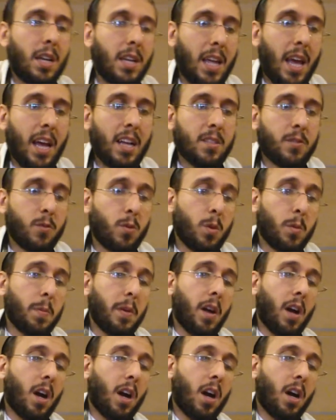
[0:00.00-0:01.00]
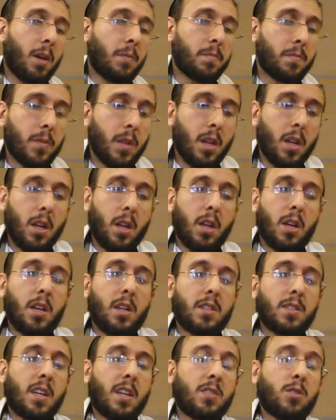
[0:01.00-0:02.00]
and he asks for beracha.
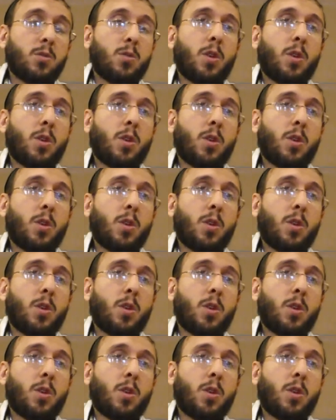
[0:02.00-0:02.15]
He says,